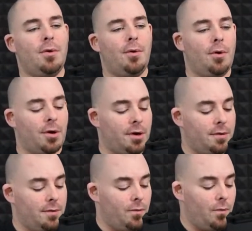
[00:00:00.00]
or
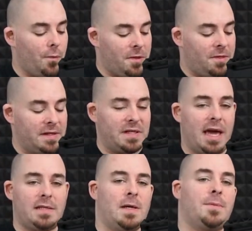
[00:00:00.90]
with this
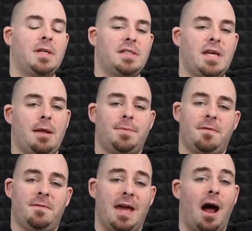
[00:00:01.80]
case I'm going to set up
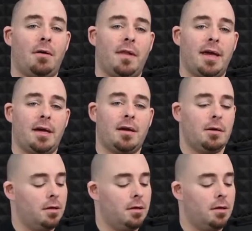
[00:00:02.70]
the VR link